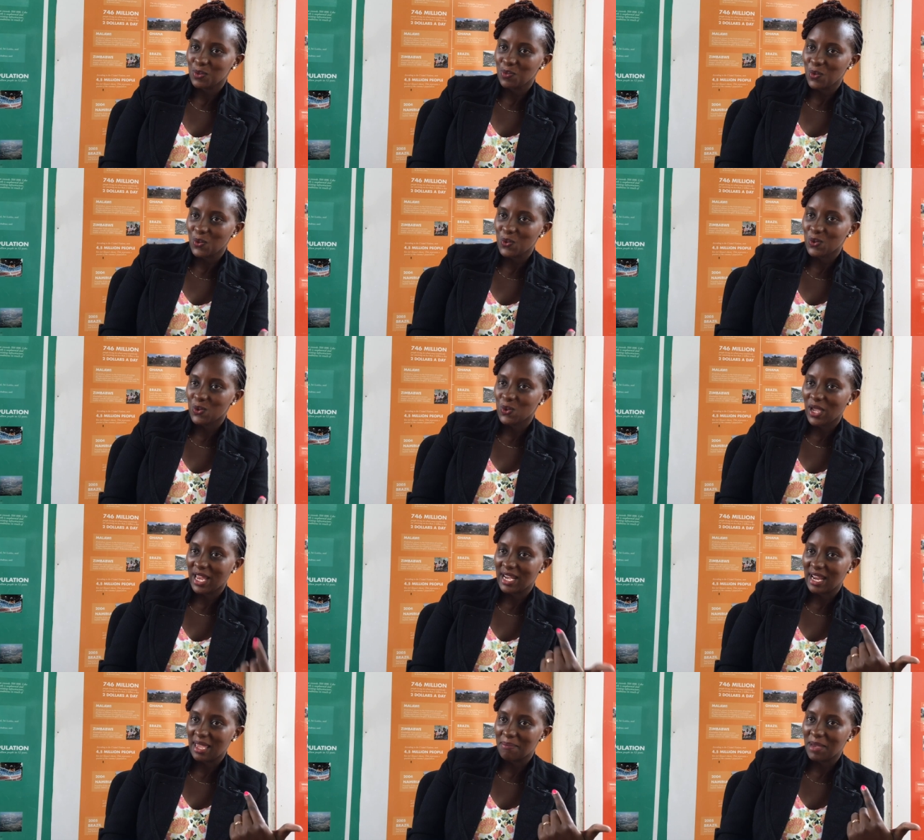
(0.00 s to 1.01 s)
to Mukuru
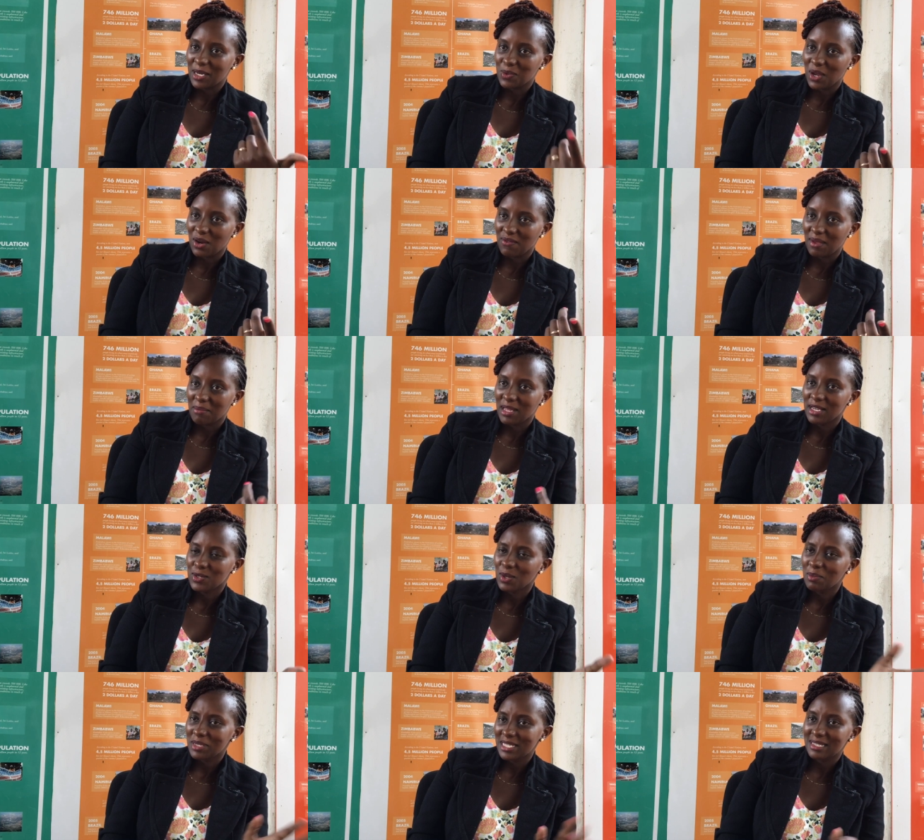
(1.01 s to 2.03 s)
and I met one of them and he
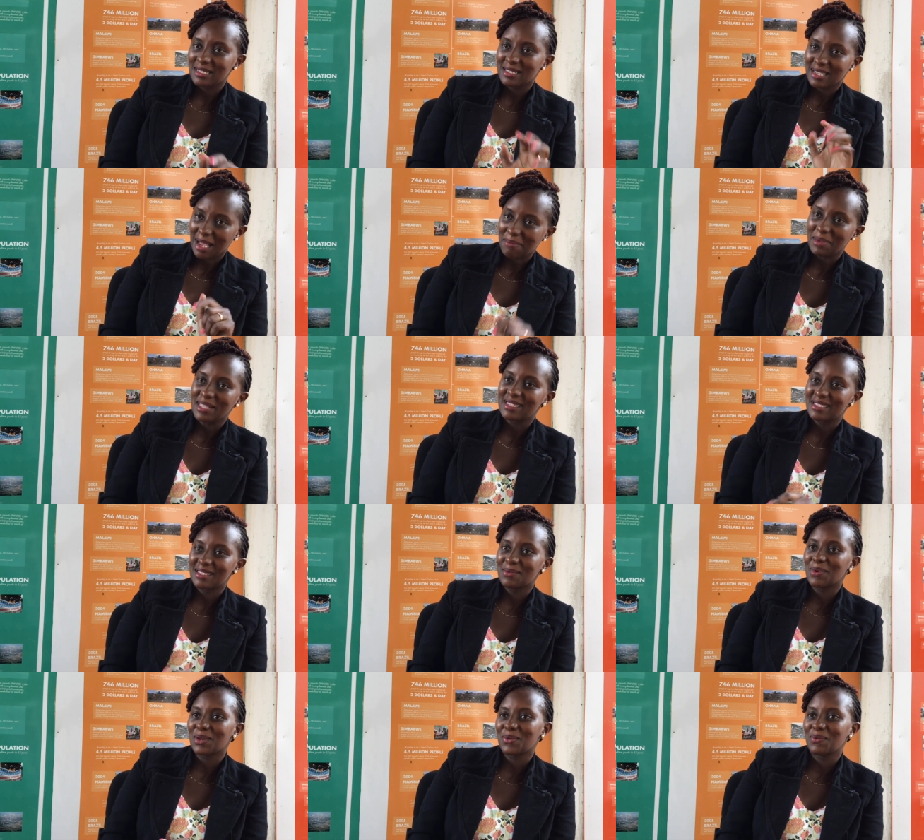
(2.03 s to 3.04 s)
told me just come and
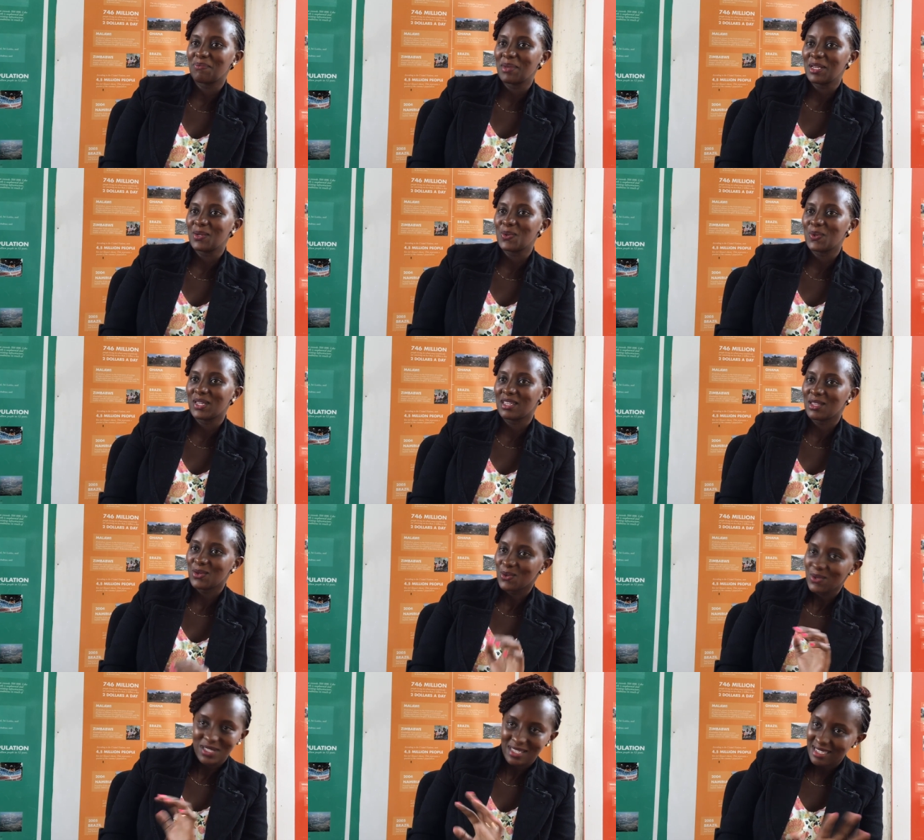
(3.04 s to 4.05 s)
see what we've been doing
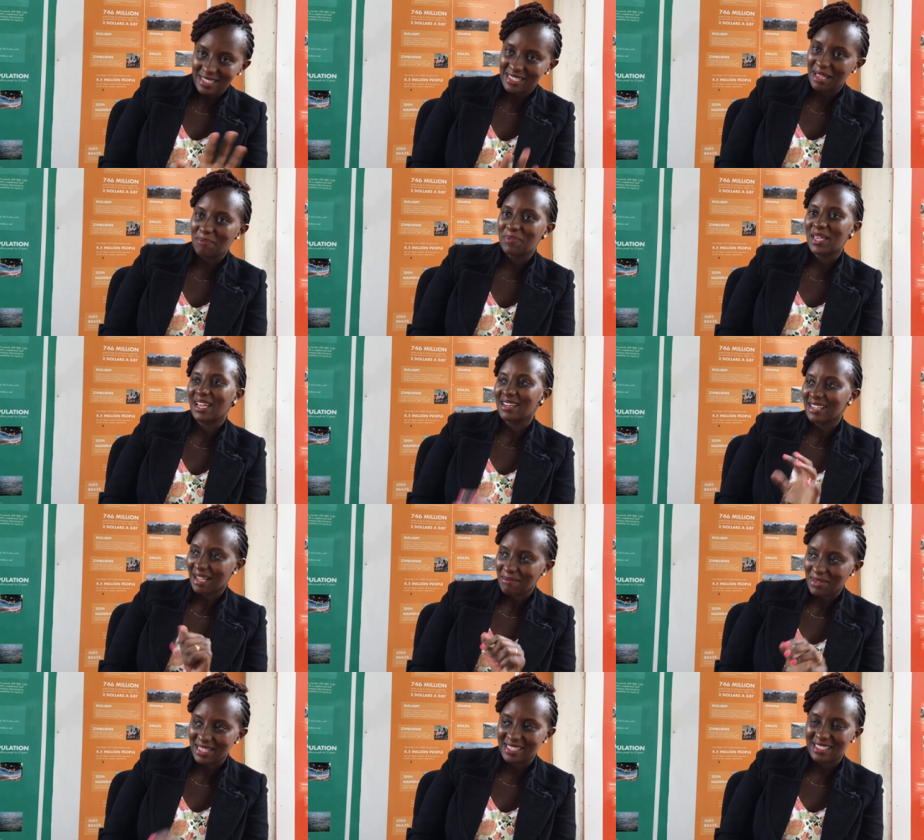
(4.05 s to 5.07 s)
you just disappeared
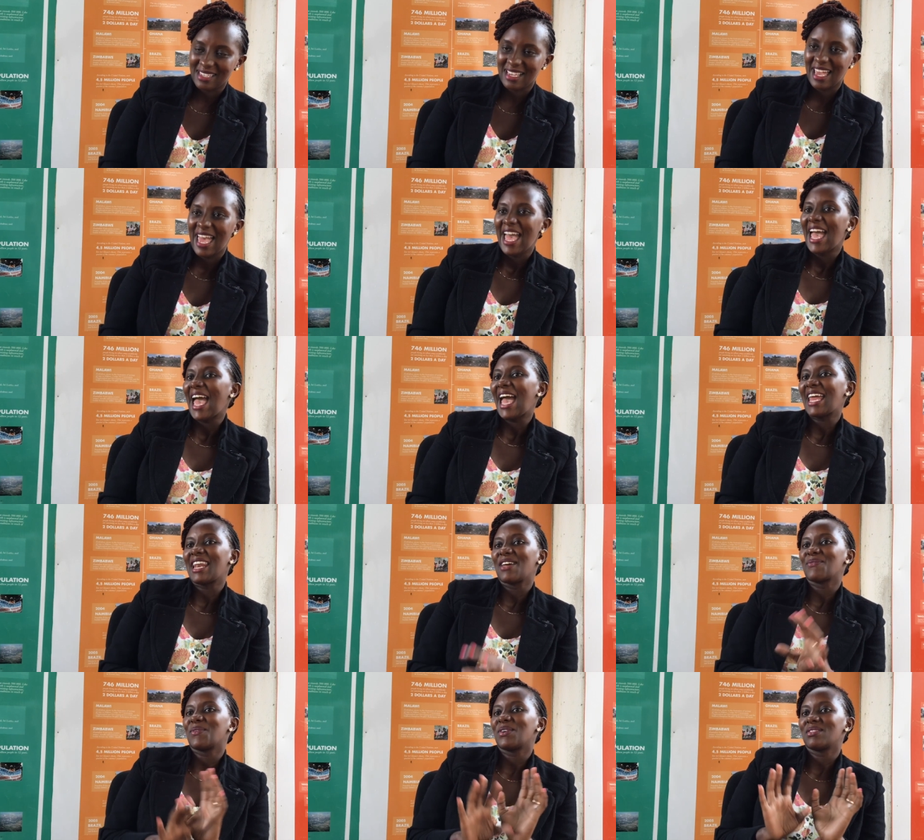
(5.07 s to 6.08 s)
come and see
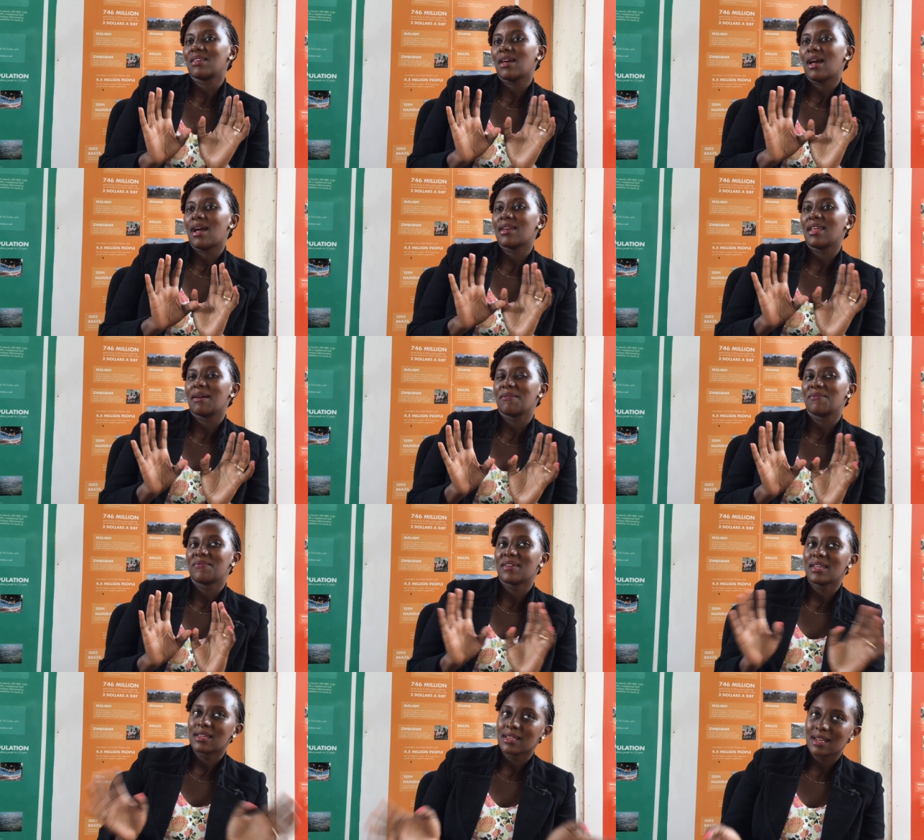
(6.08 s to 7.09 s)
and I found they had a
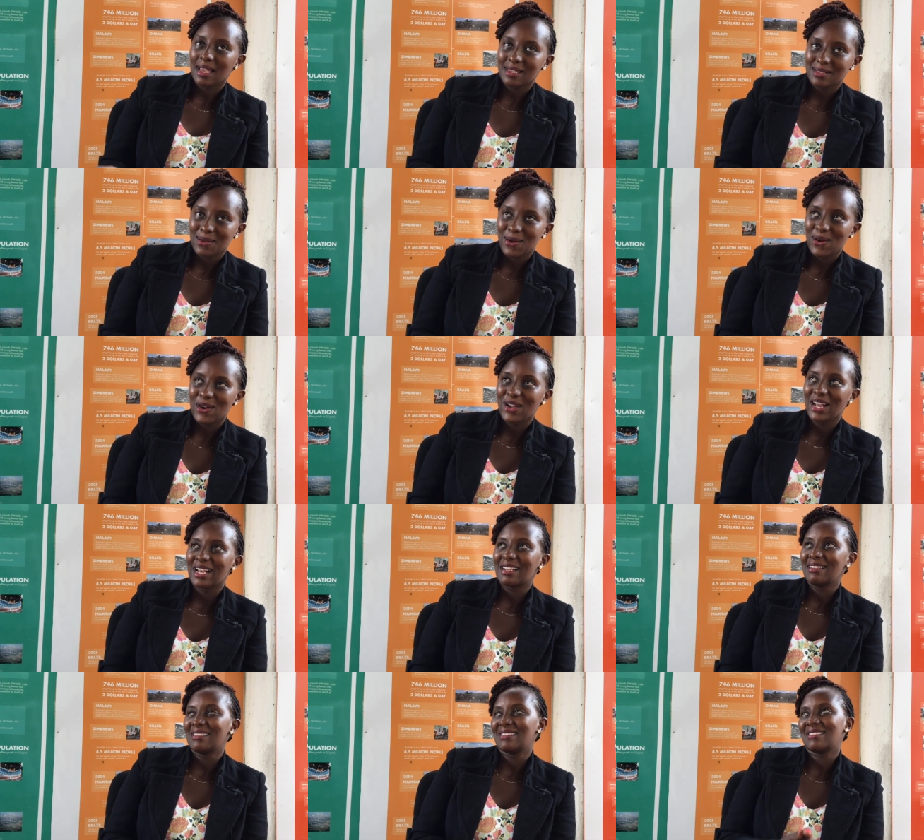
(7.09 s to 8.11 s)
very nice
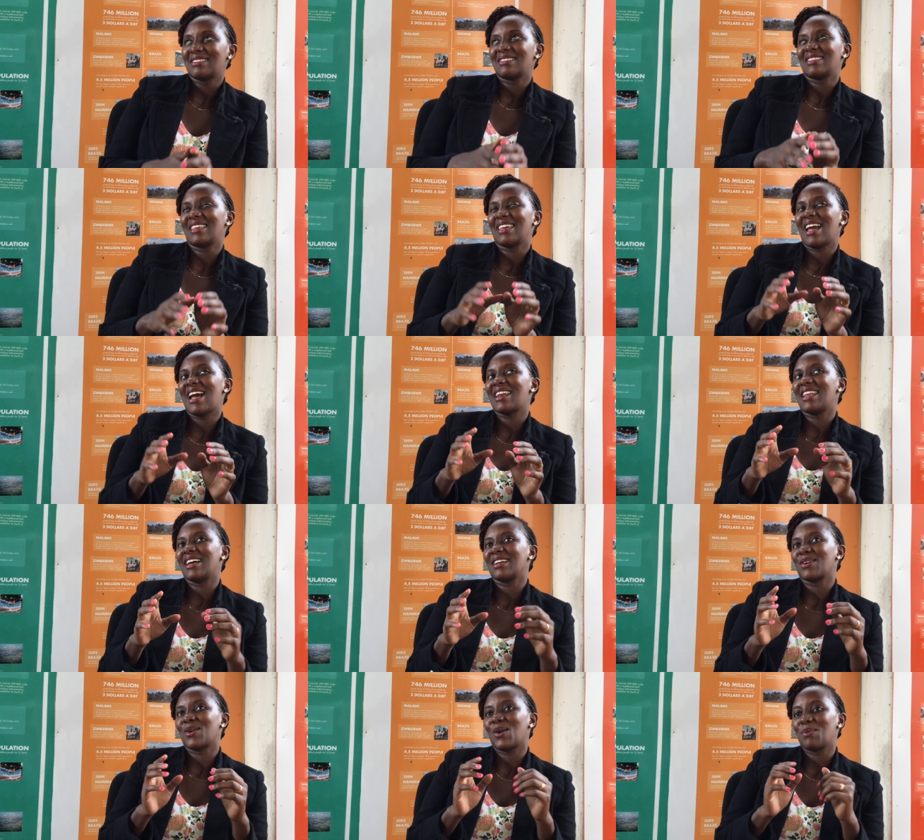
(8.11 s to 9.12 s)
hall they had
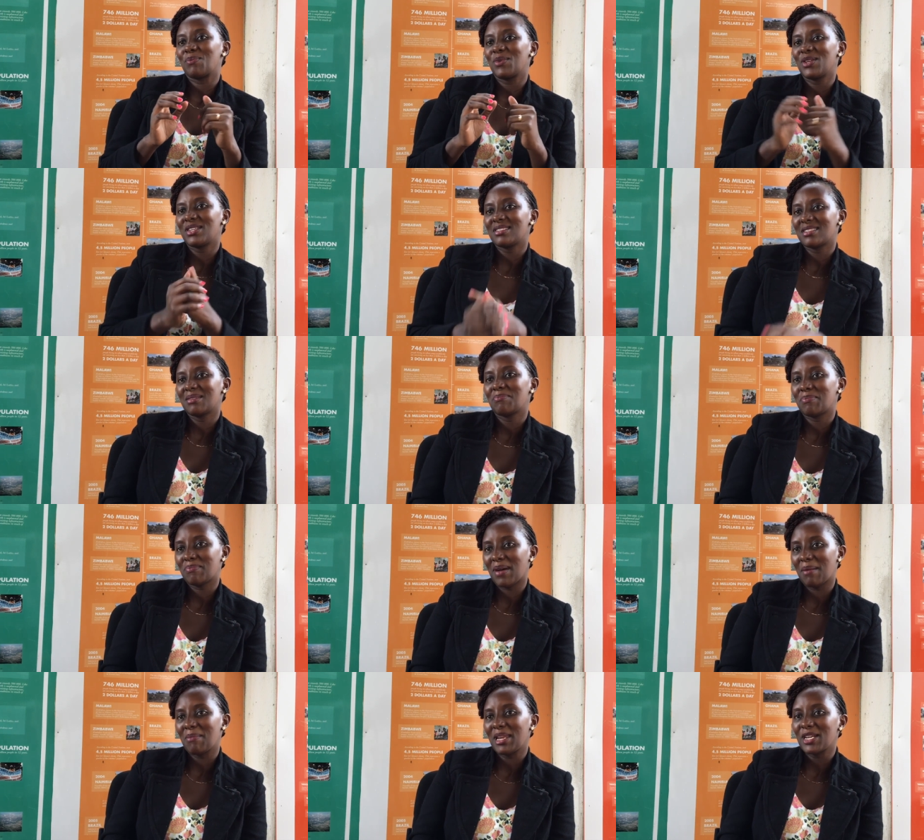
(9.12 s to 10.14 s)
a community
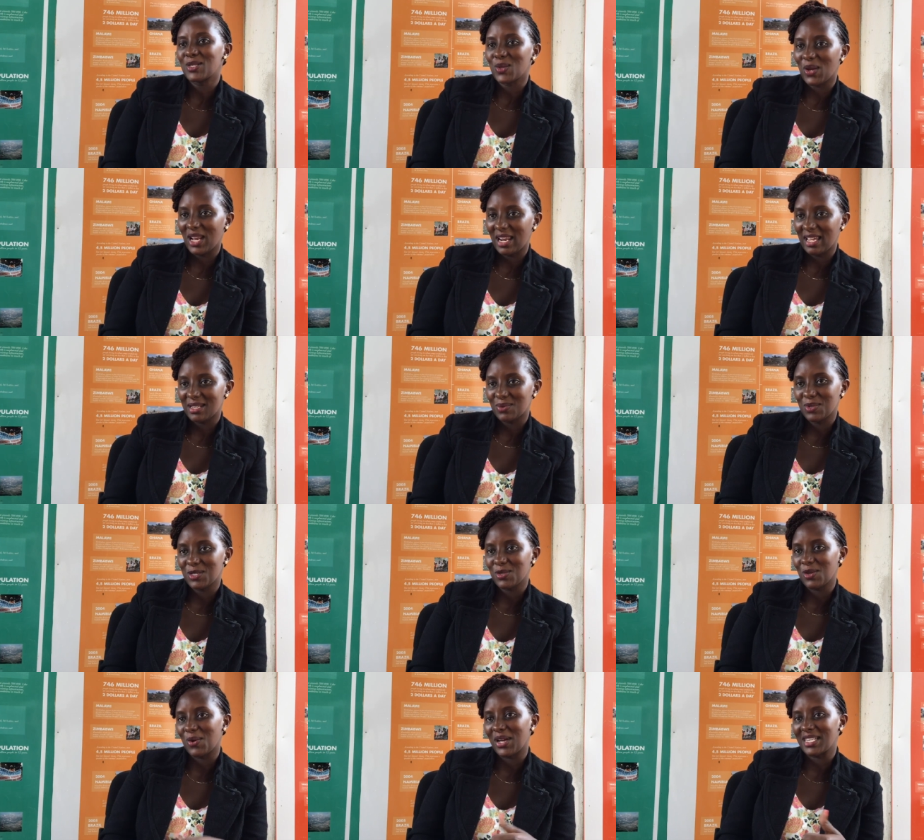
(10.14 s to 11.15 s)
public toilet which
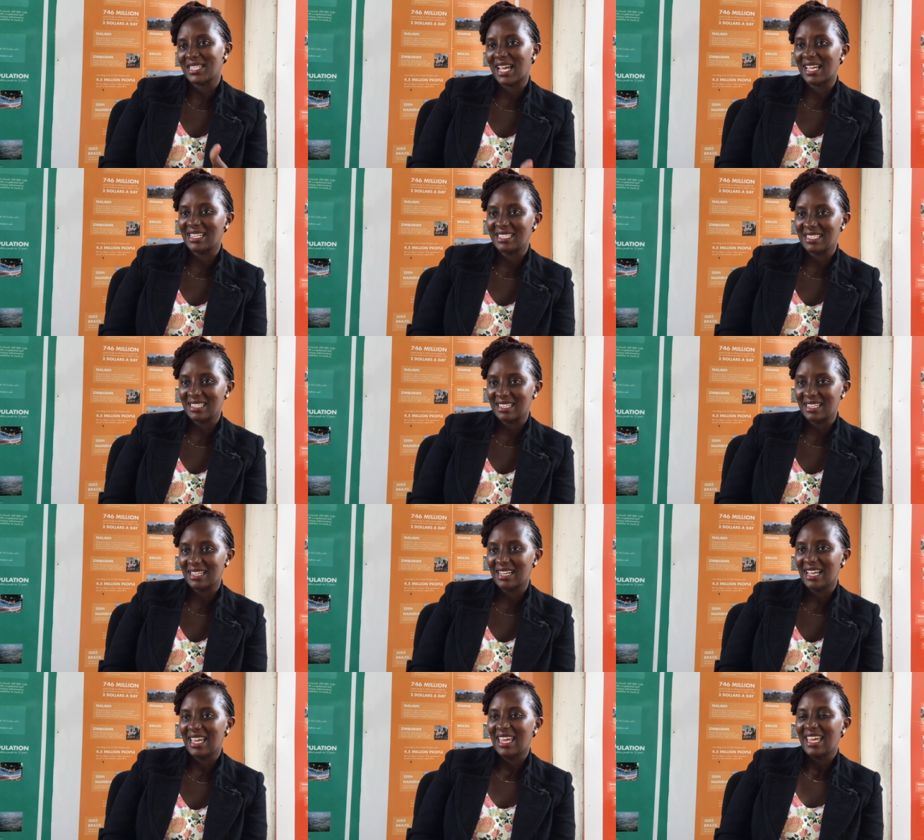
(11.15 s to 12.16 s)
they were charging